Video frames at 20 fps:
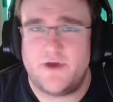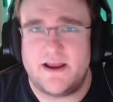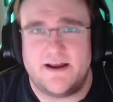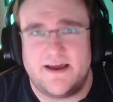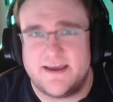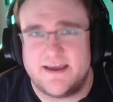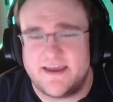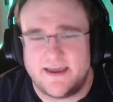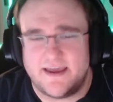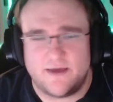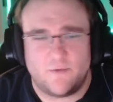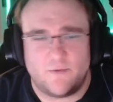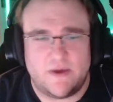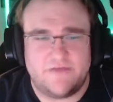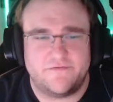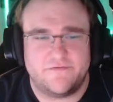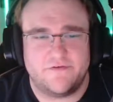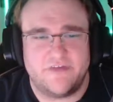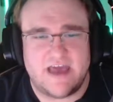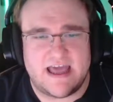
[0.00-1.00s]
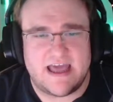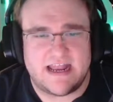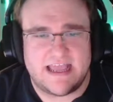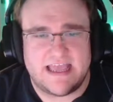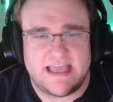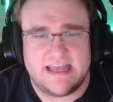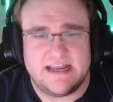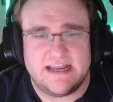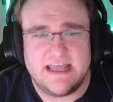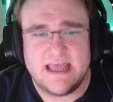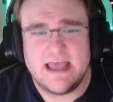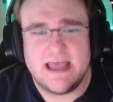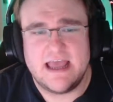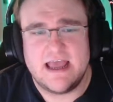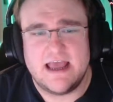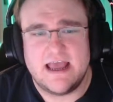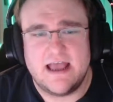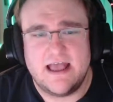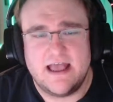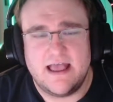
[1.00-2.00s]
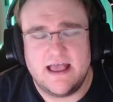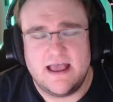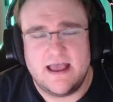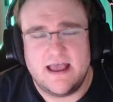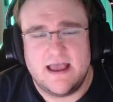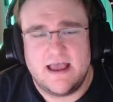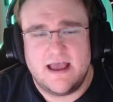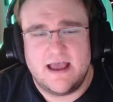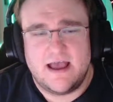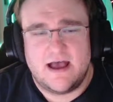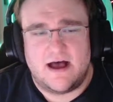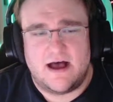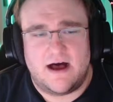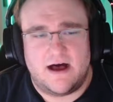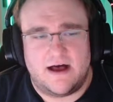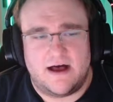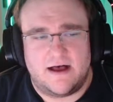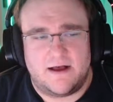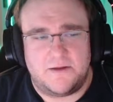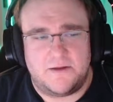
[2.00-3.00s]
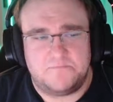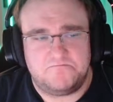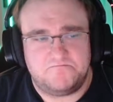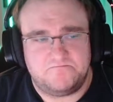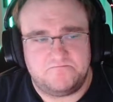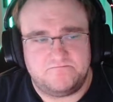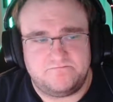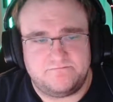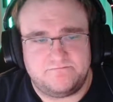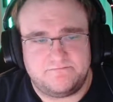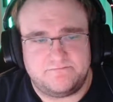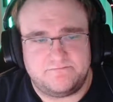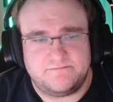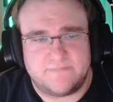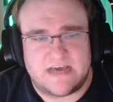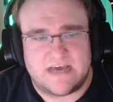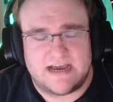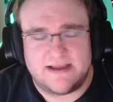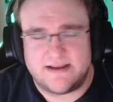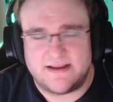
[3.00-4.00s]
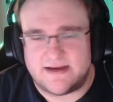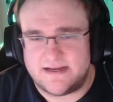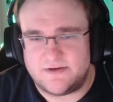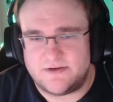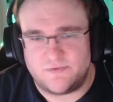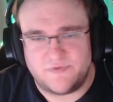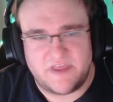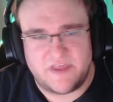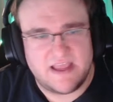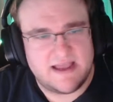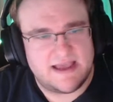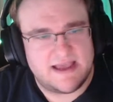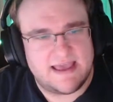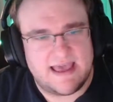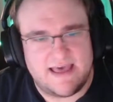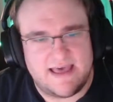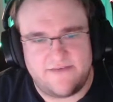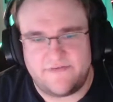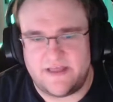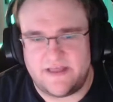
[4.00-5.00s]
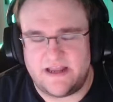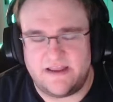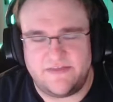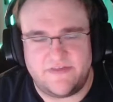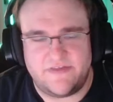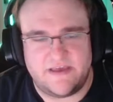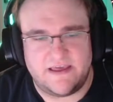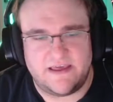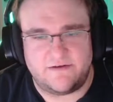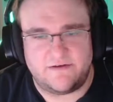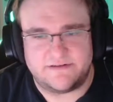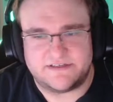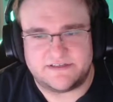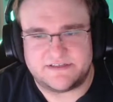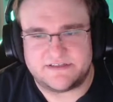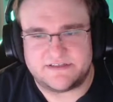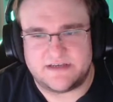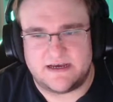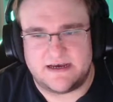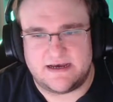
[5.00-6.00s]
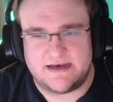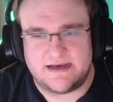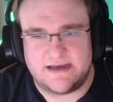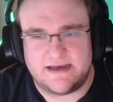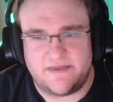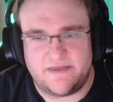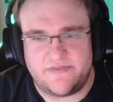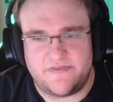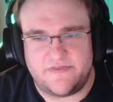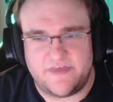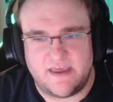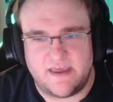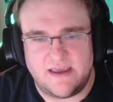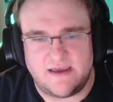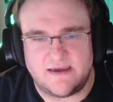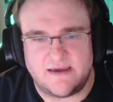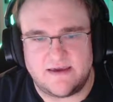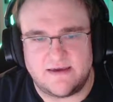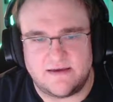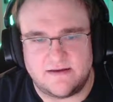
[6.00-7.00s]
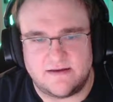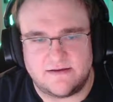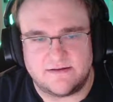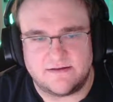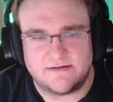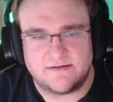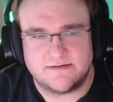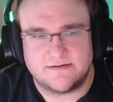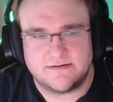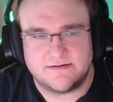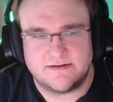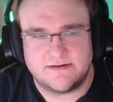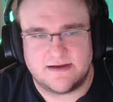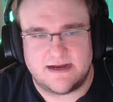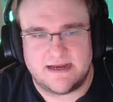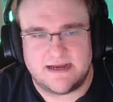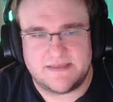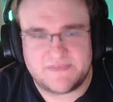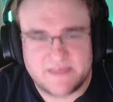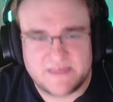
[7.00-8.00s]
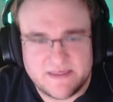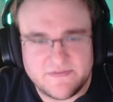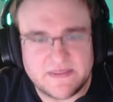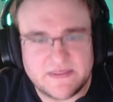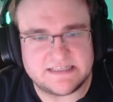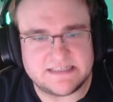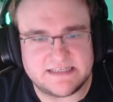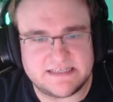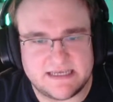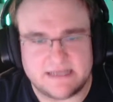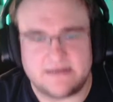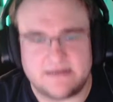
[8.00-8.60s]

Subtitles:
I can't wait for that. And I don't think I have anything else. I think that's it.